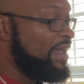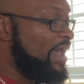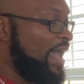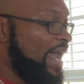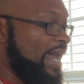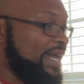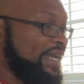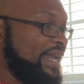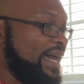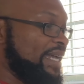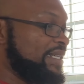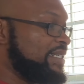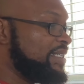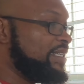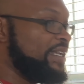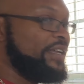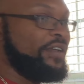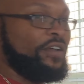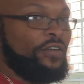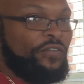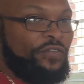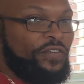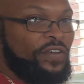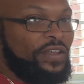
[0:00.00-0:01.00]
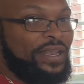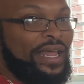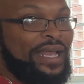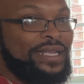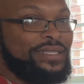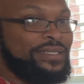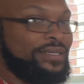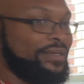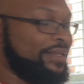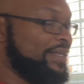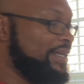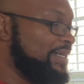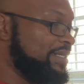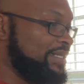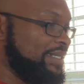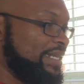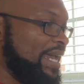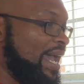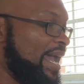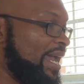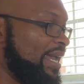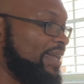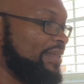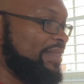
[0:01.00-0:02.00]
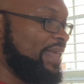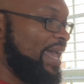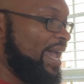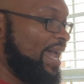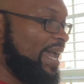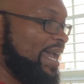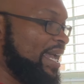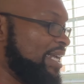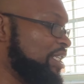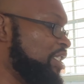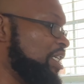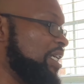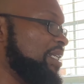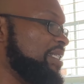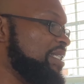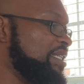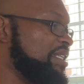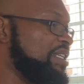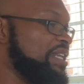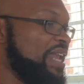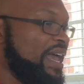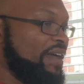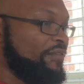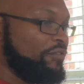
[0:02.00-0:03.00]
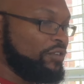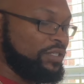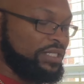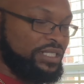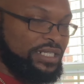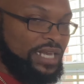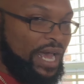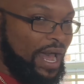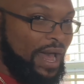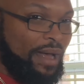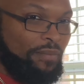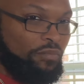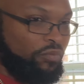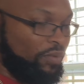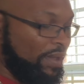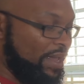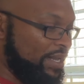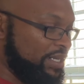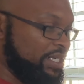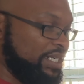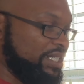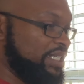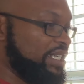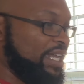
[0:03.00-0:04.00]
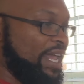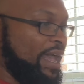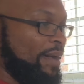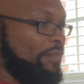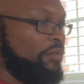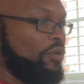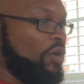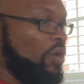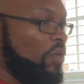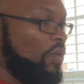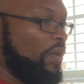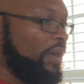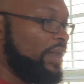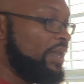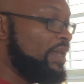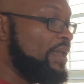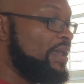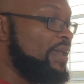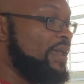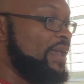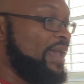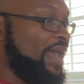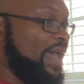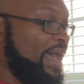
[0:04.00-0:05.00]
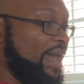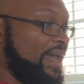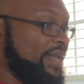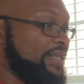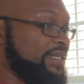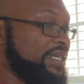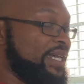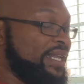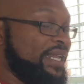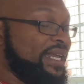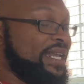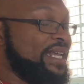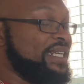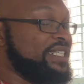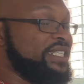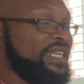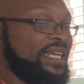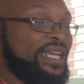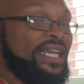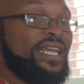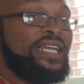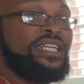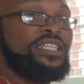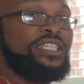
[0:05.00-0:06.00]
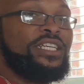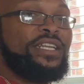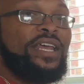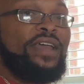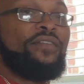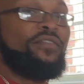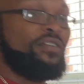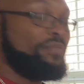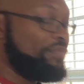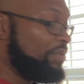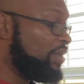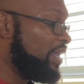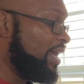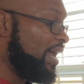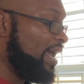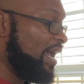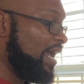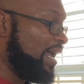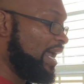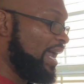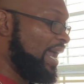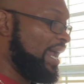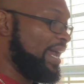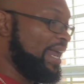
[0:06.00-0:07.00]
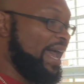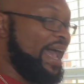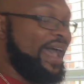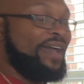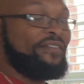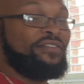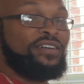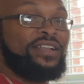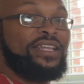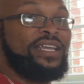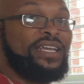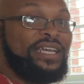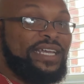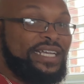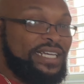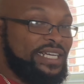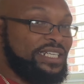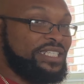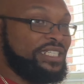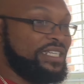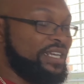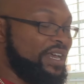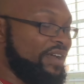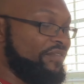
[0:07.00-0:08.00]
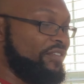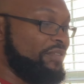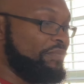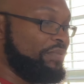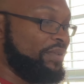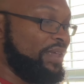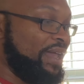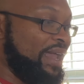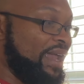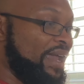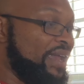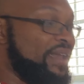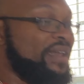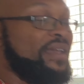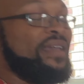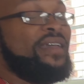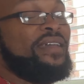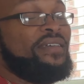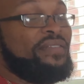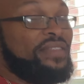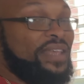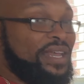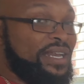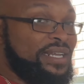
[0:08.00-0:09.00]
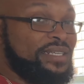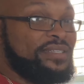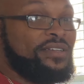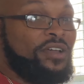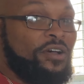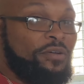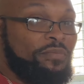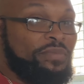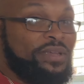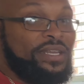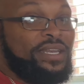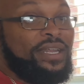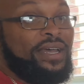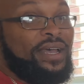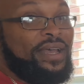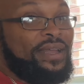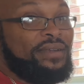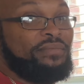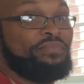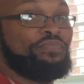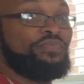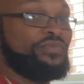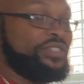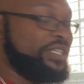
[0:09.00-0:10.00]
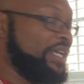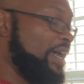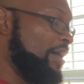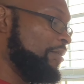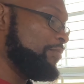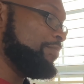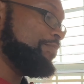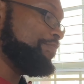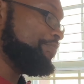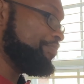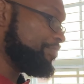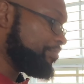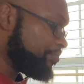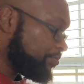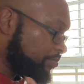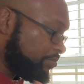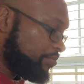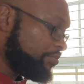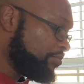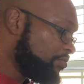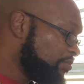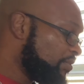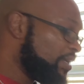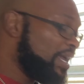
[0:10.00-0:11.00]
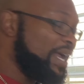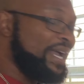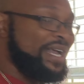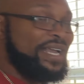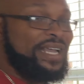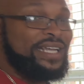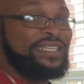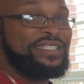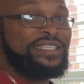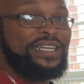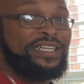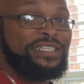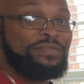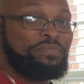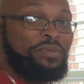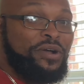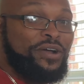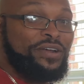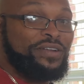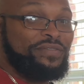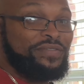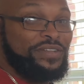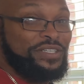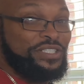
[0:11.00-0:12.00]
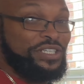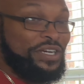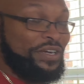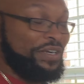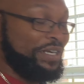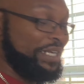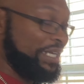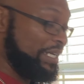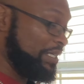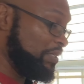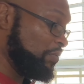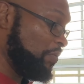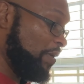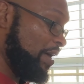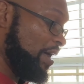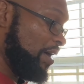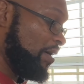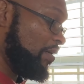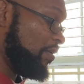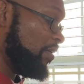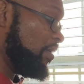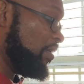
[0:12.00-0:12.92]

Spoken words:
And I still feel like to this day that it just never stopped. It just kept going until it gets to each and every plant, and I have cleaned each and every plant, then it's going to be done. So I guess that's part of the journey as well.